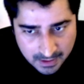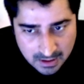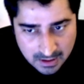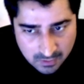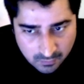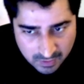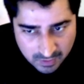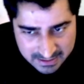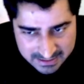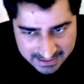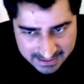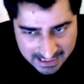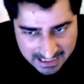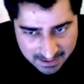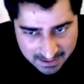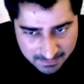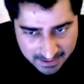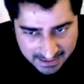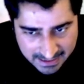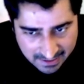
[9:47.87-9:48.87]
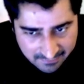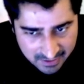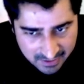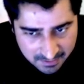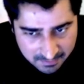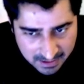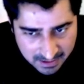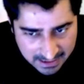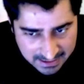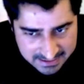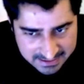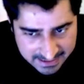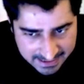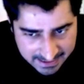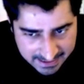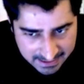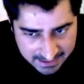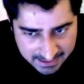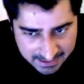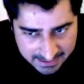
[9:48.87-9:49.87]
what is the element available at
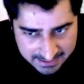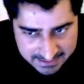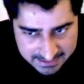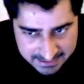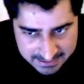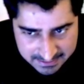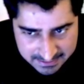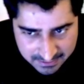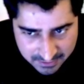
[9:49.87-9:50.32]
second indexes?